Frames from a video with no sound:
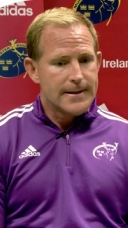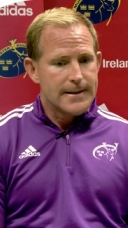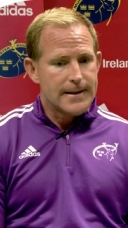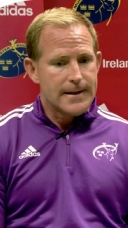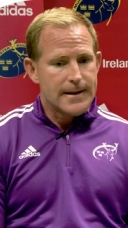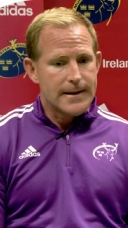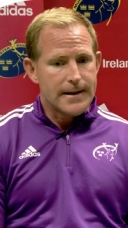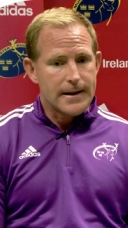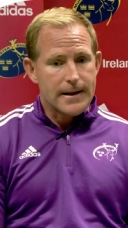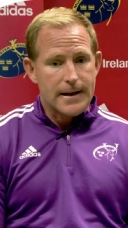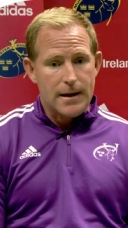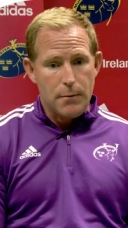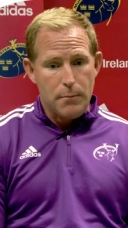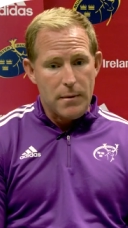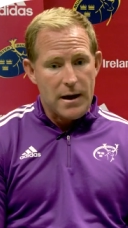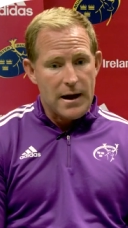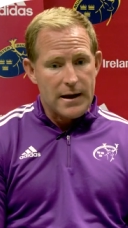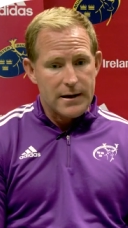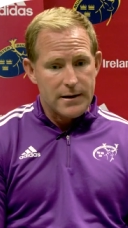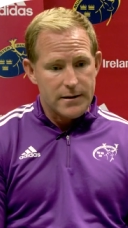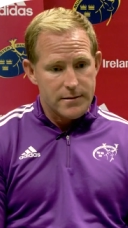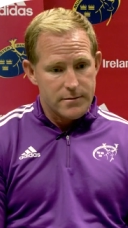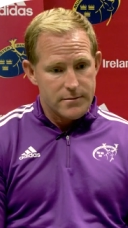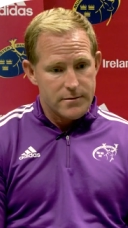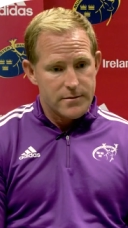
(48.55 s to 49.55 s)
And I came
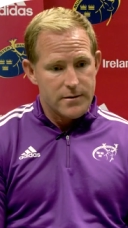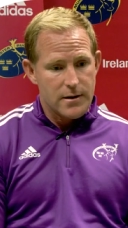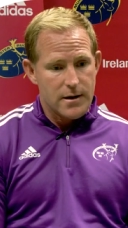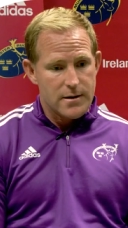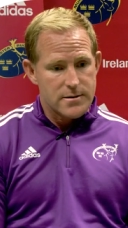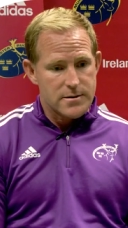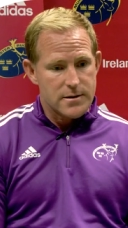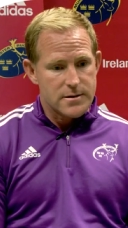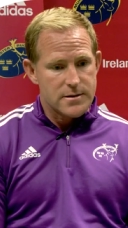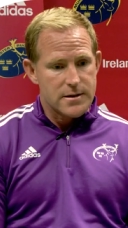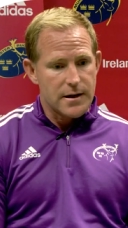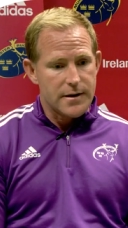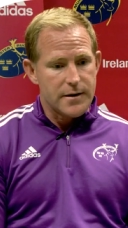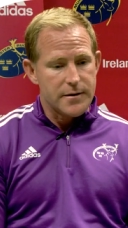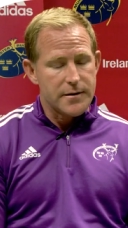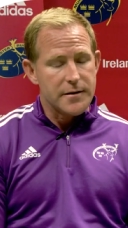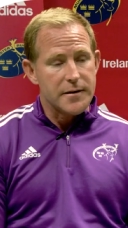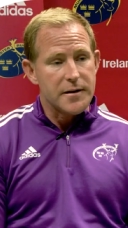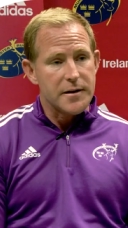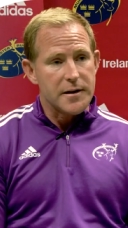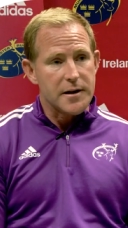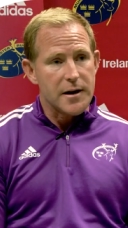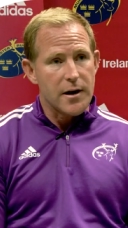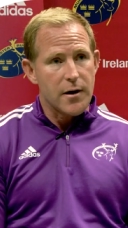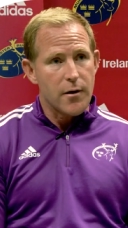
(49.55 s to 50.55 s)
back and, as I said, I
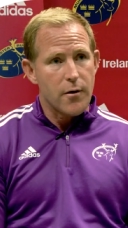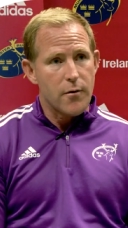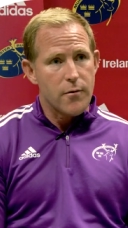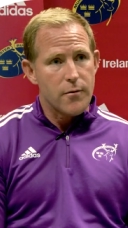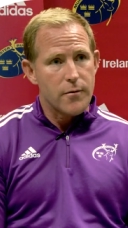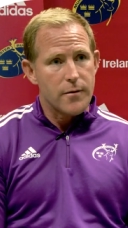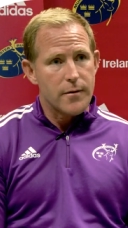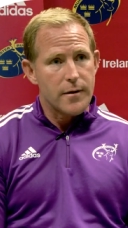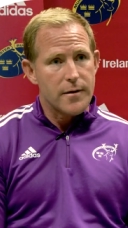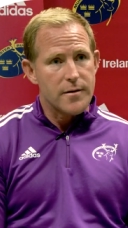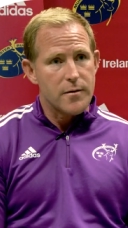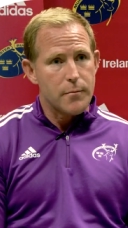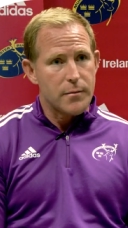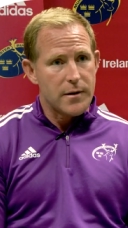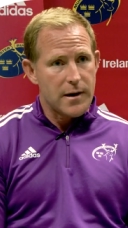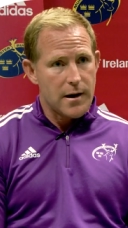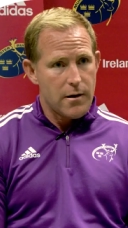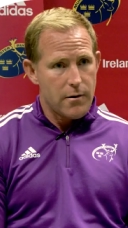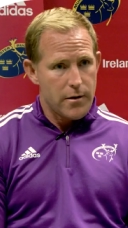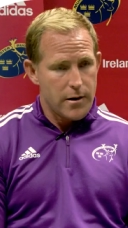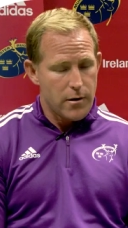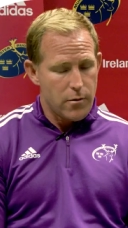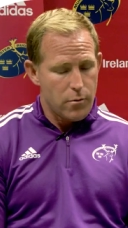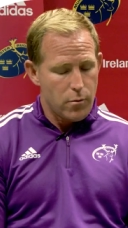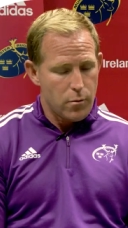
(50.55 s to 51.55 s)
did a year as a
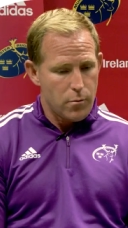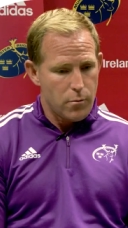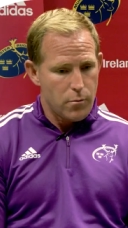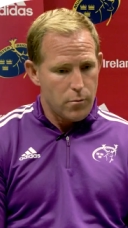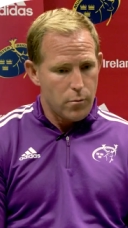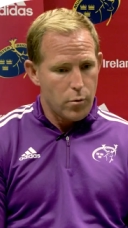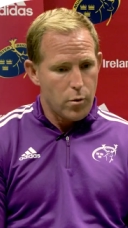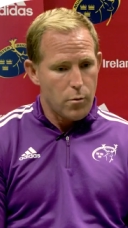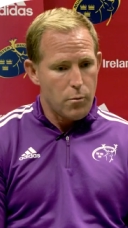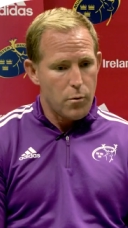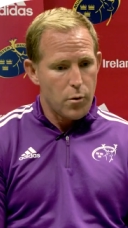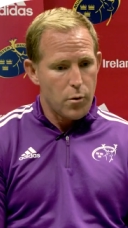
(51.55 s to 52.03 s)
player here with